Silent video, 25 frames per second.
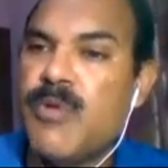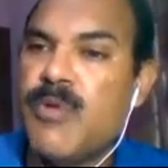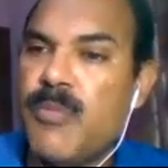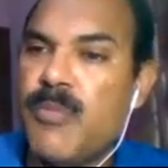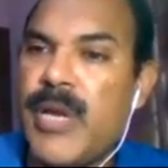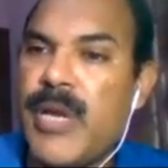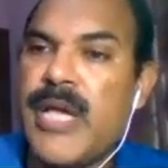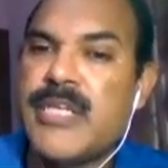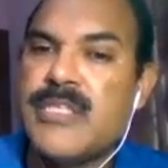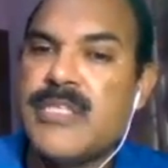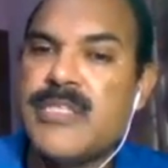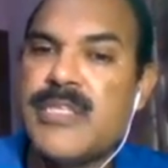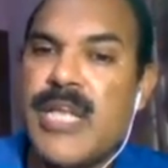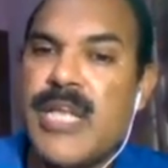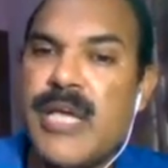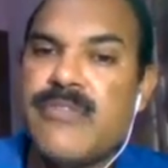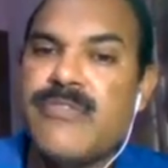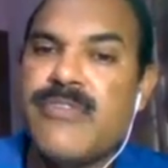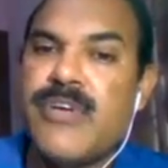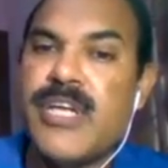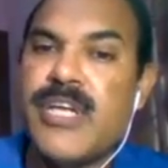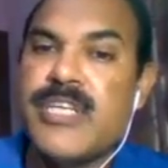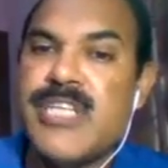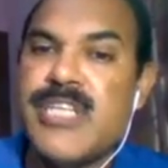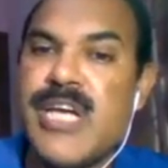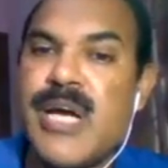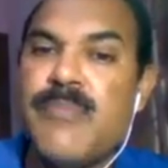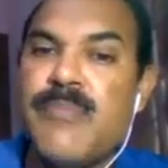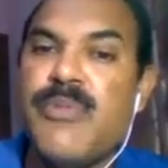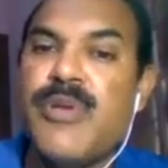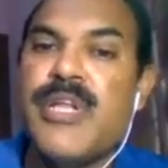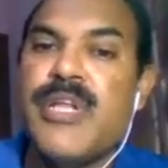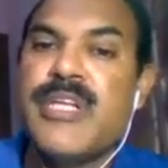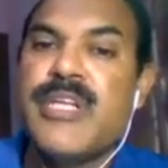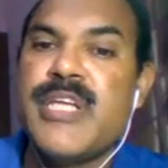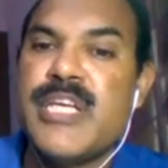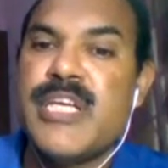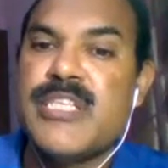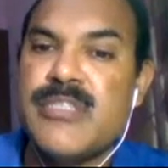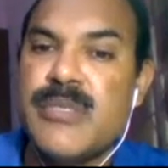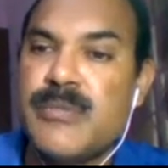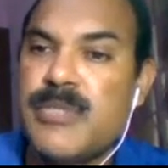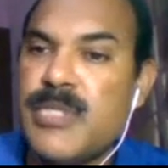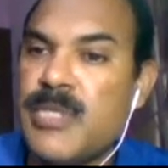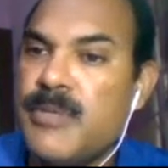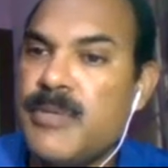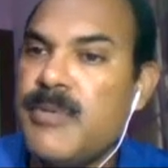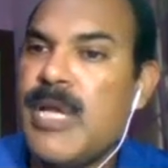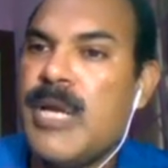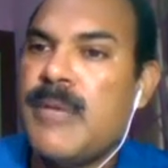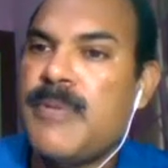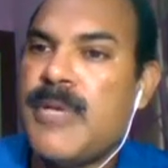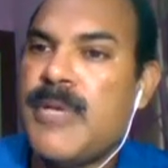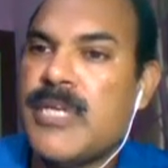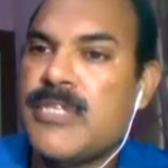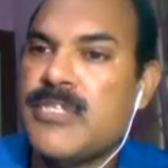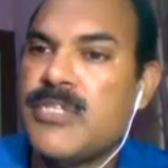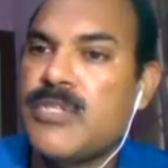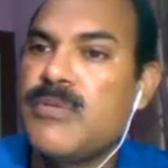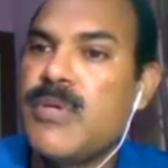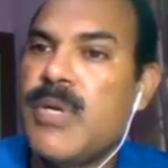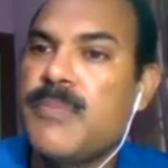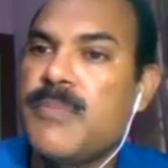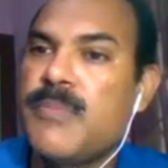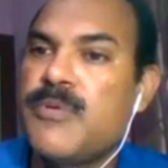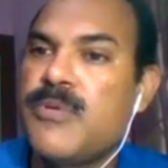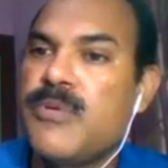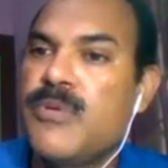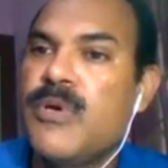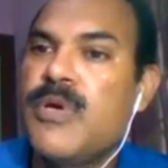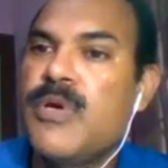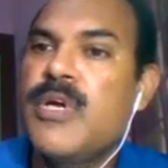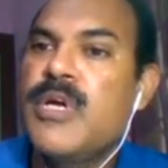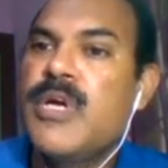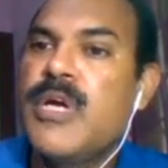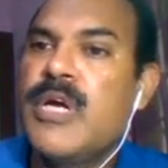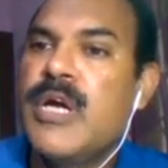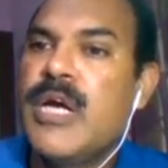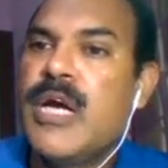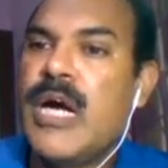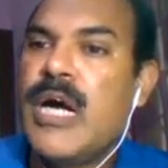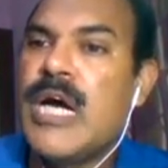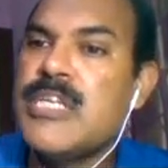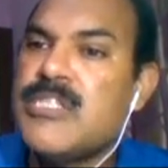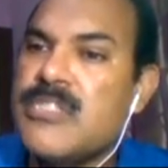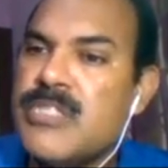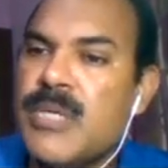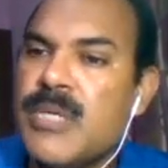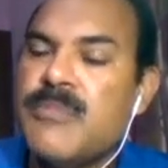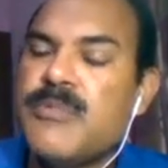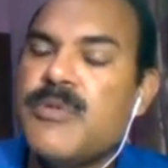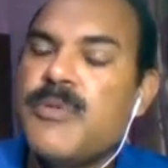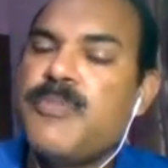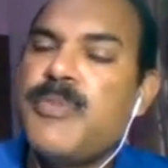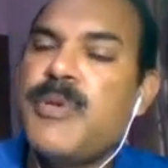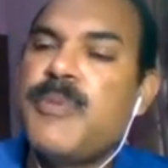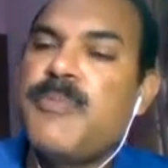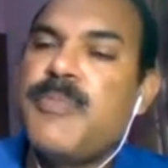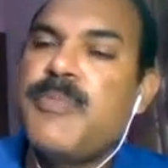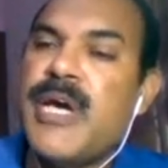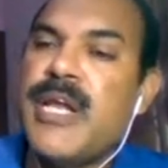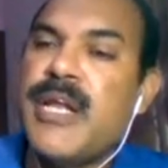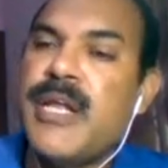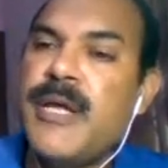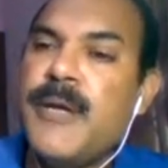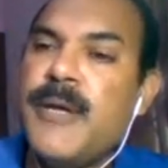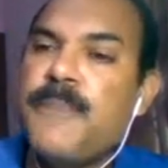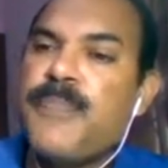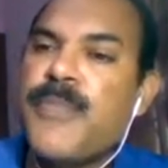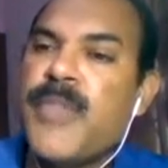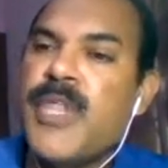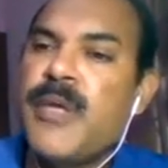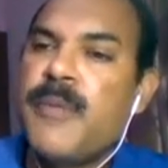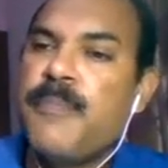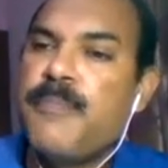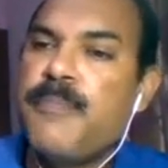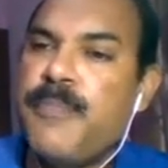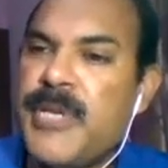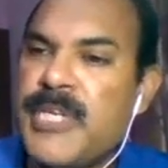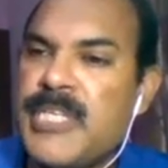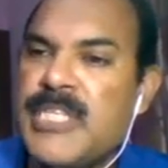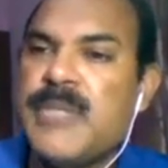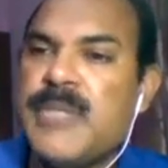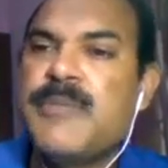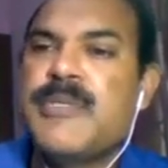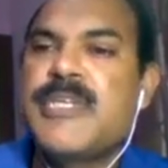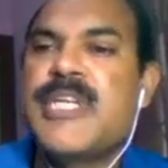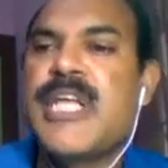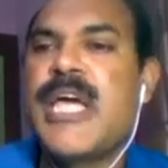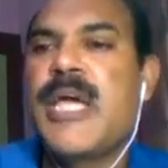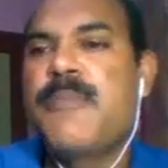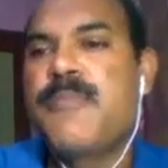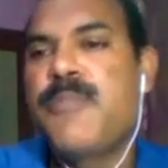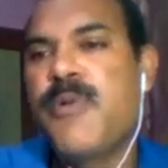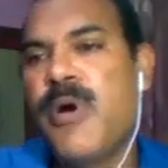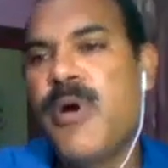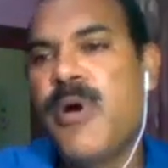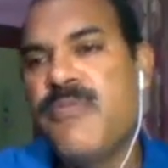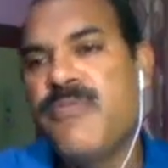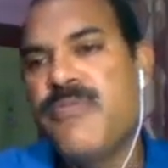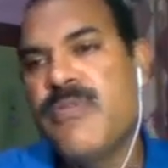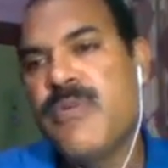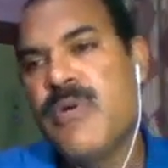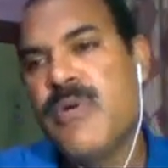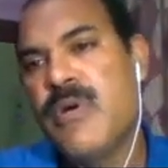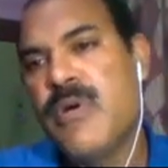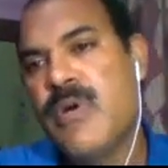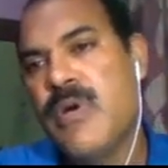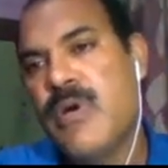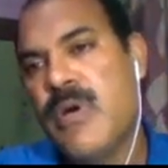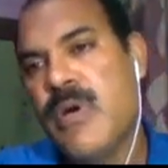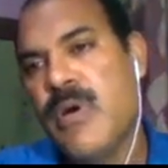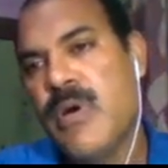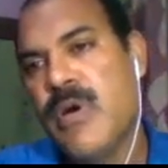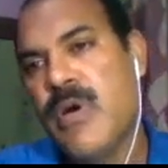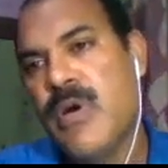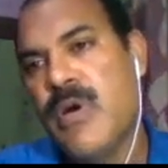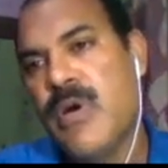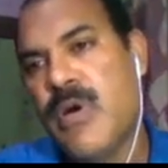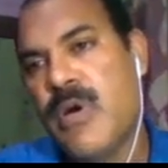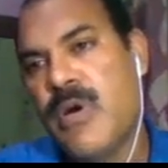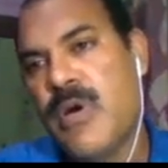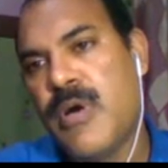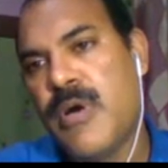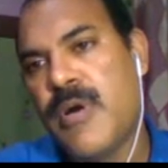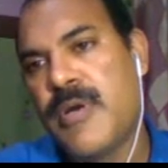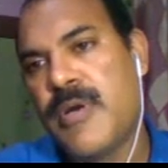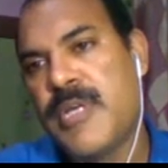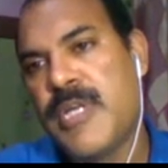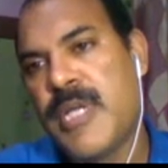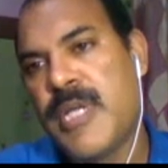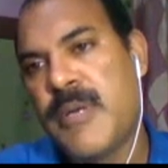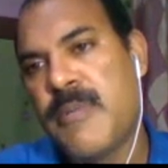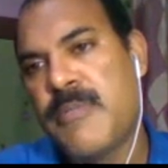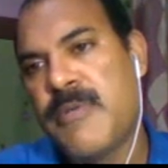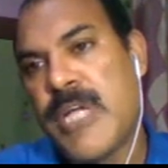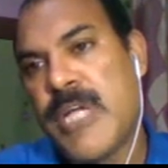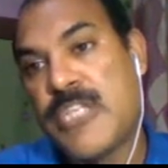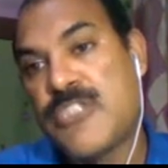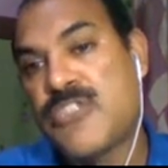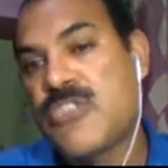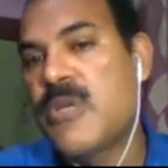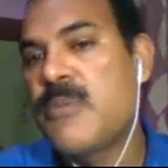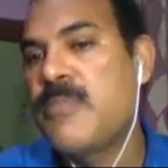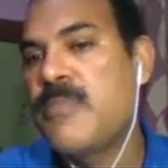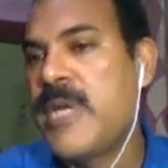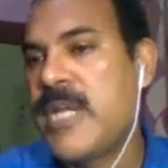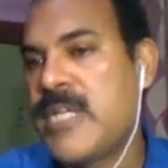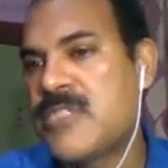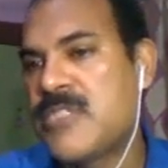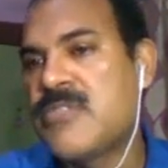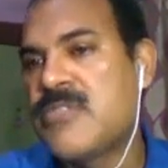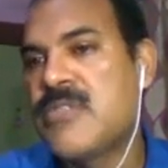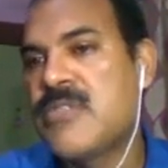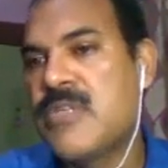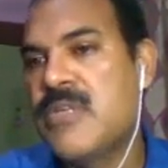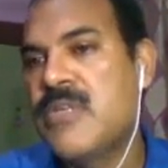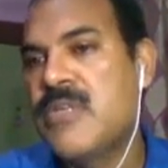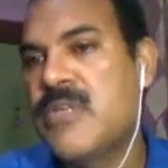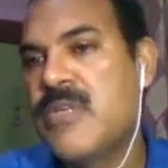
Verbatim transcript: immobilized. For example, in case of tibial fracture, you have to ask them to prepare a PTB type of uh, fracture brace.